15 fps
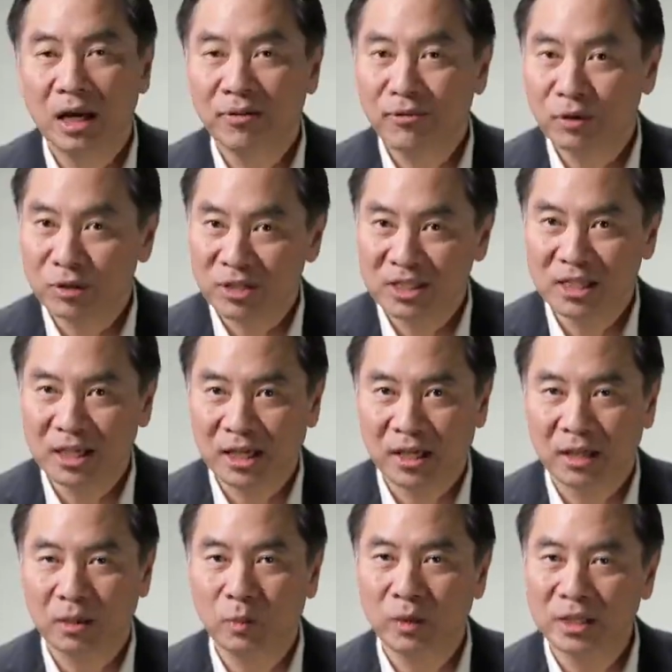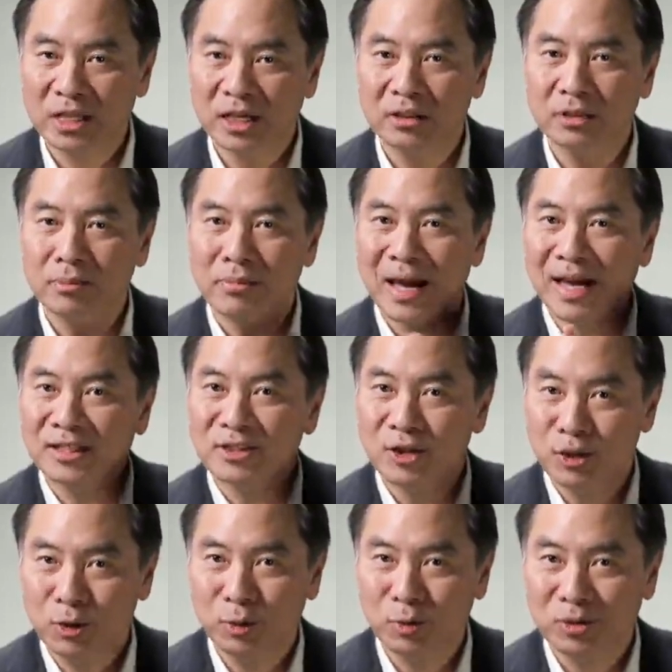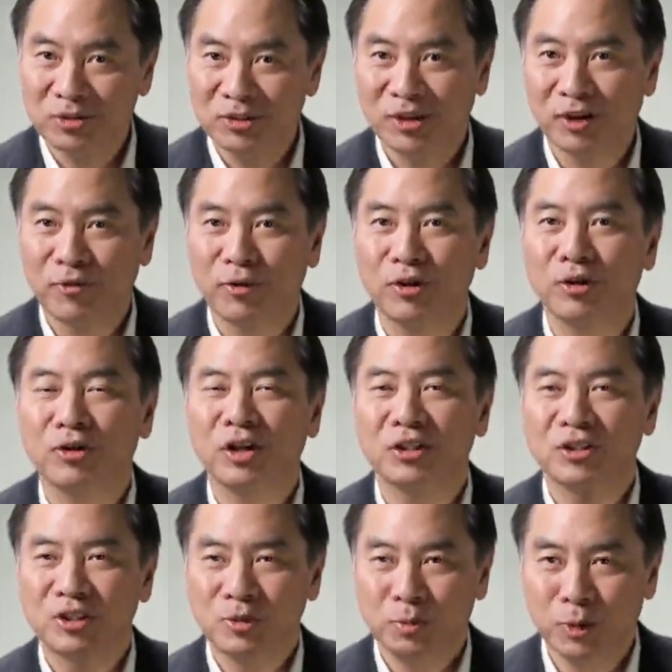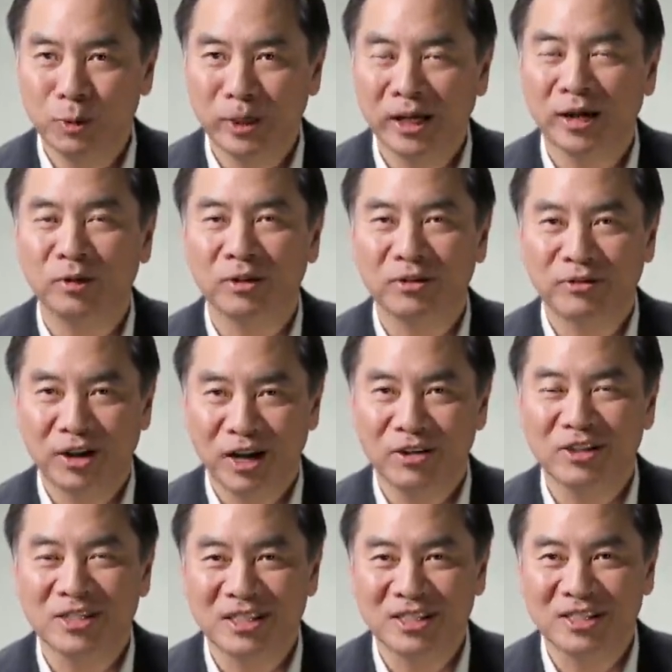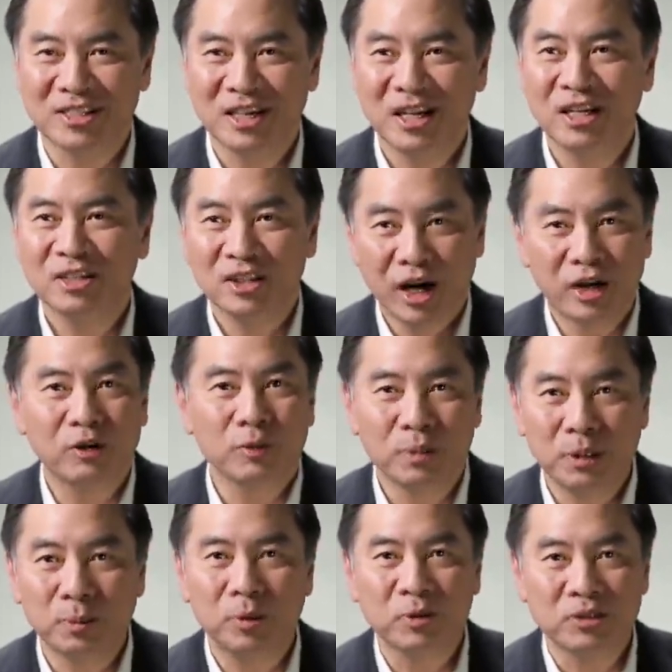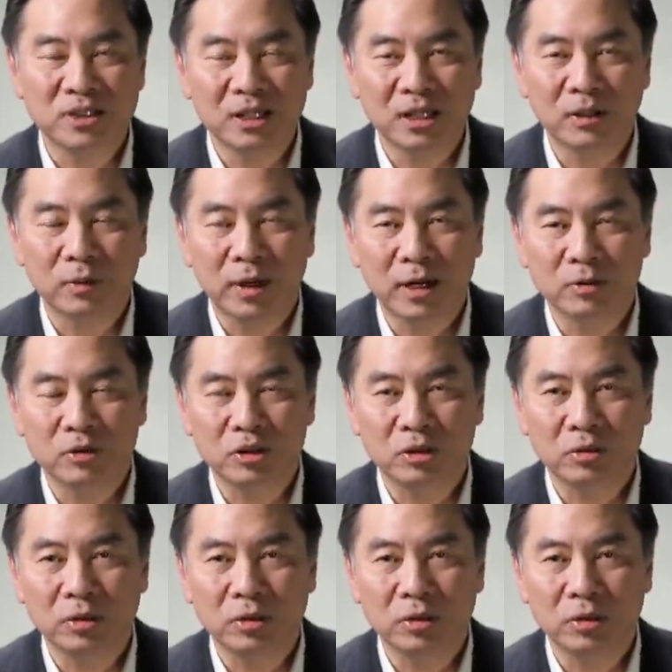If you're sick, we tend to mask you, so therefore you're not spewing out the viruses to other people sitting around